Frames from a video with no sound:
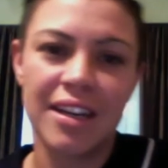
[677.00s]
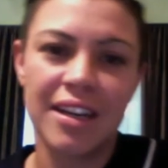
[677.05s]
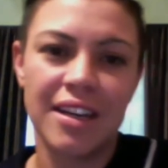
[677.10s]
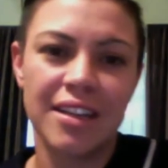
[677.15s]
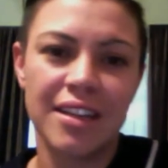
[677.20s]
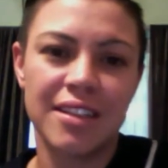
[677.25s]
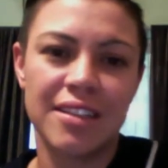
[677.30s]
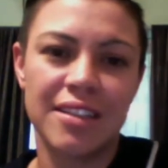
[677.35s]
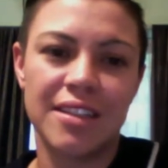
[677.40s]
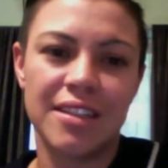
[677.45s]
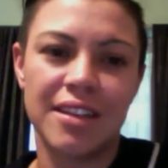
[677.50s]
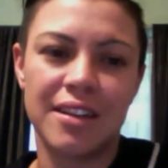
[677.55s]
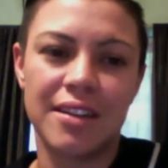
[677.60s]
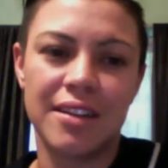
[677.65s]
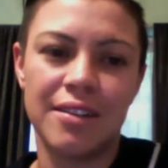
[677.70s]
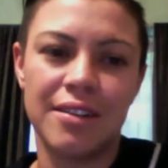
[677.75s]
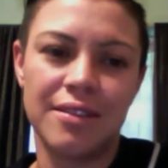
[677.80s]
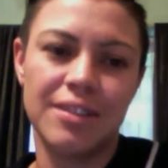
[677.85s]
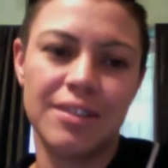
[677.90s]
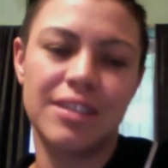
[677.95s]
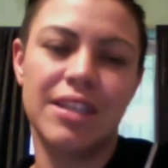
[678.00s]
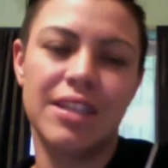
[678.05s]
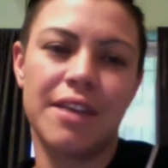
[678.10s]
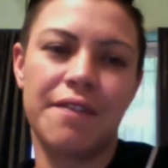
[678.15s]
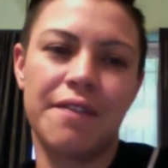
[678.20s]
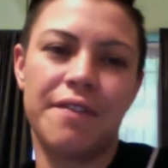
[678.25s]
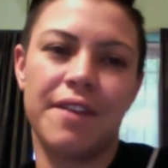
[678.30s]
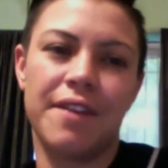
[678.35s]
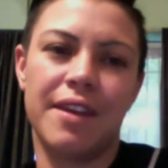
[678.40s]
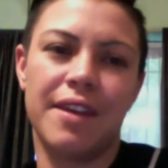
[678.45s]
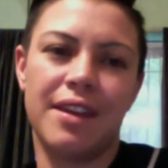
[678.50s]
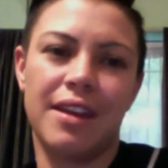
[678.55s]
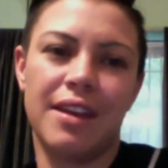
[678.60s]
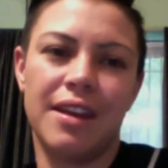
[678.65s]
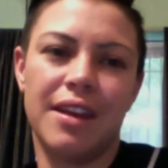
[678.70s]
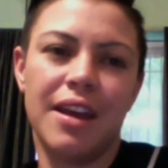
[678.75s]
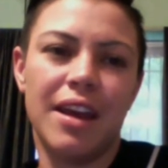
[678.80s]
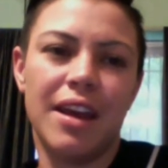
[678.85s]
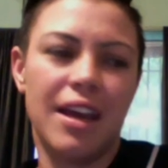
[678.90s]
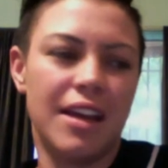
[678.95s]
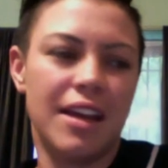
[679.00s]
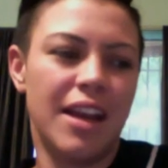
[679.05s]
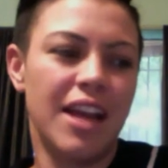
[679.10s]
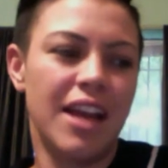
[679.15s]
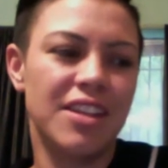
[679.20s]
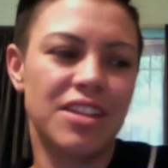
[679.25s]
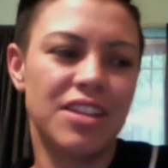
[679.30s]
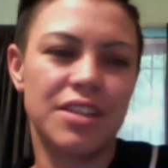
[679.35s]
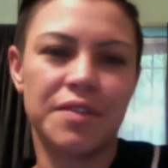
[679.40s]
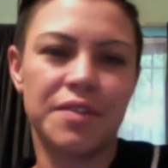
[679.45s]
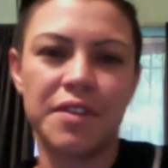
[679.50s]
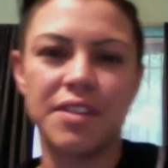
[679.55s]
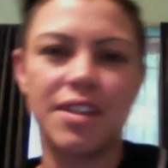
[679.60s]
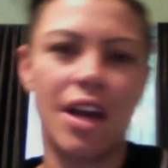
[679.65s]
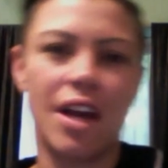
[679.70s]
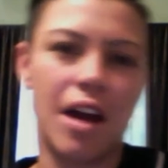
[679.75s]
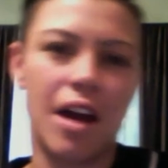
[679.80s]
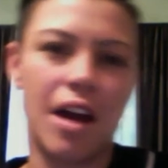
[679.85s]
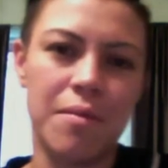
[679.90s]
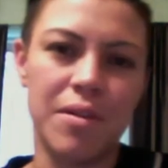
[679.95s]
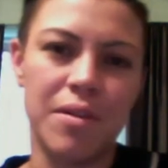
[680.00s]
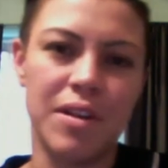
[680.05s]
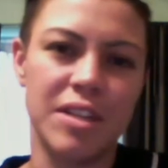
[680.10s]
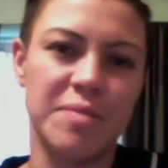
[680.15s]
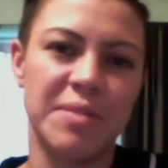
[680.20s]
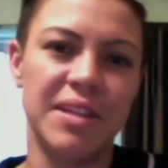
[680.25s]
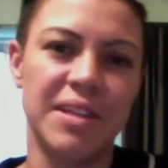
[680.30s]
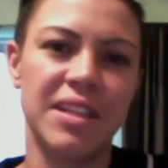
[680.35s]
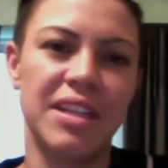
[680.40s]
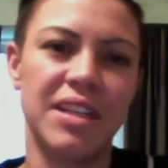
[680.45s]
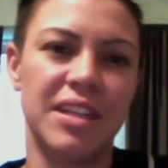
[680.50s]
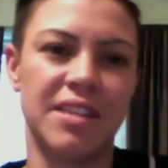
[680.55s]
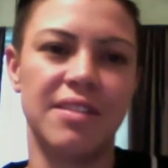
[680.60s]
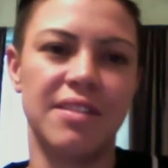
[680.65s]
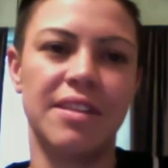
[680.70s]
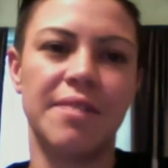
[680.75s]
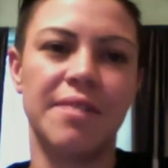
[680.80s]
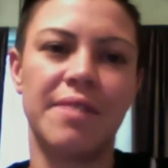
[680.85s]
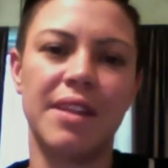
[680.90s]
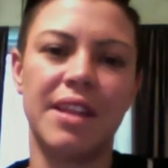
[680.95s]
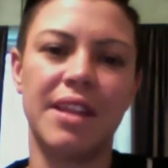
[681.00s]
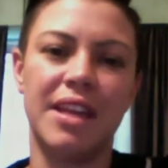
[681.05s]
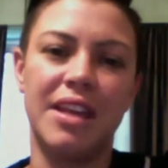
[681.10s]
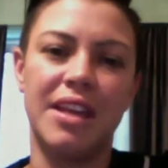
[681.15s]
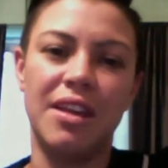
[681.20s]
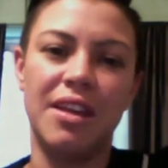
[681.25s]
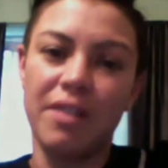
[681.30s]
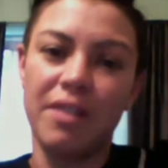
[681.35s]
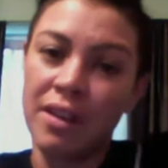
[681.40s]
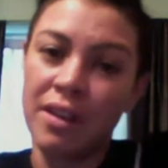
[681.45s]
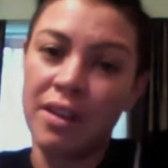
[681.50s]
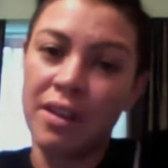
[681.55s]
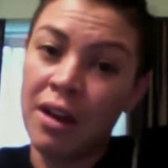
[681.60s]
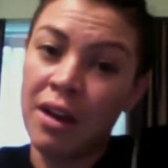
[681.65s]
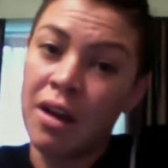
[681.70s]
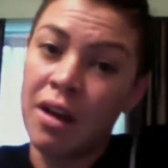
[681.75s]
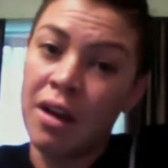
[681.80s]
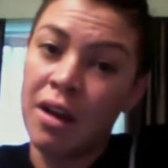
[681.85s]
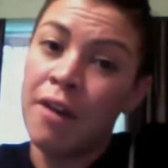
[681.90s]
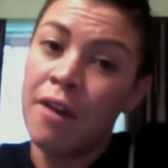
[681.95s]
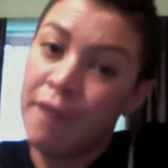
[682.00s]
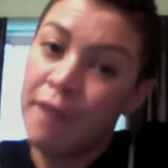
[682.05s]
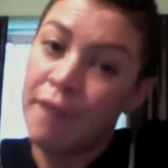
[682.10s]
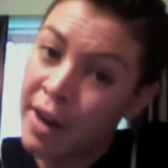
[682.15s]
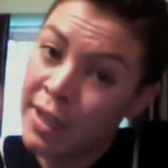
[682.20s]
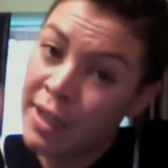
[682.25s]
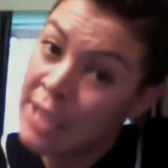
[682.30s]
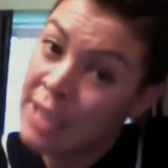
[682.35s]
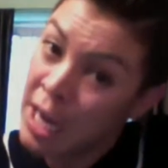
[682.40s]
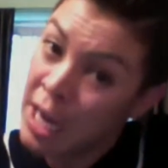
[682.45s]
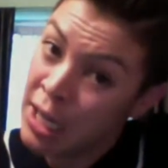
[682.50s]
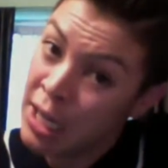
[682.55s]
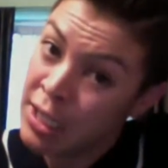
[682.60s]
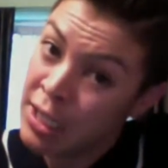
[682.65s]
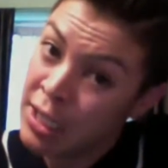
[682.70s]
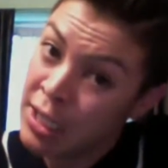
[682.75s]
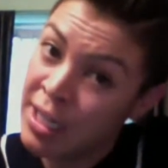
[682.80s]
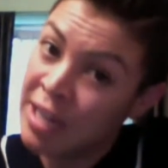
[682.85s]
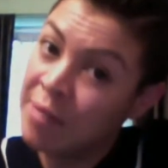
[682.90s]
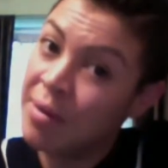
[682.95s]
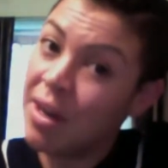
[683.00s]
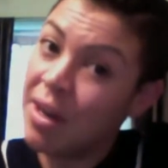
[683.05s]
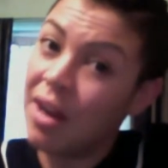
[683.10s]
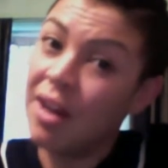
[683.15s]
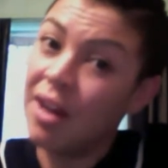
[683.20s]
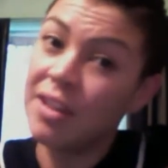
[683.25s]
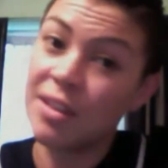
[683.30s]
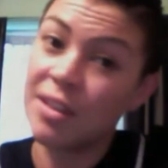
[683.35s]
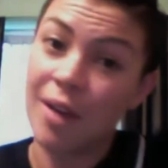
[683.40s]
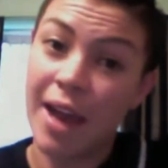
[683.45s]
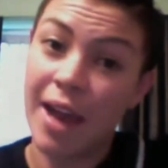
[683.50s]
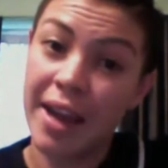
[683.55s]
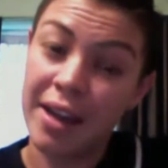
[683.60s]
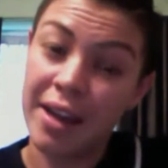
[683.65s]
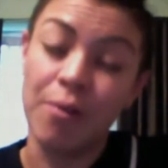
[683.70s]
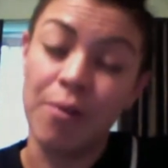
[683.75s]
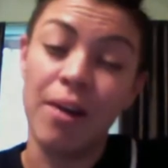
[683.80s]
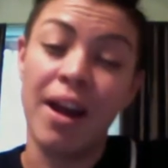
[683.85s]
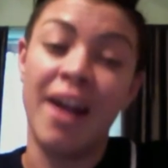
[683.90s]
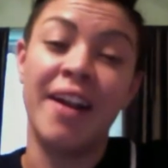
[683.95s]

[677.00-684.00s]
So stuff that not just for tomboys, but something that you could look very sexy in, but also I could wear.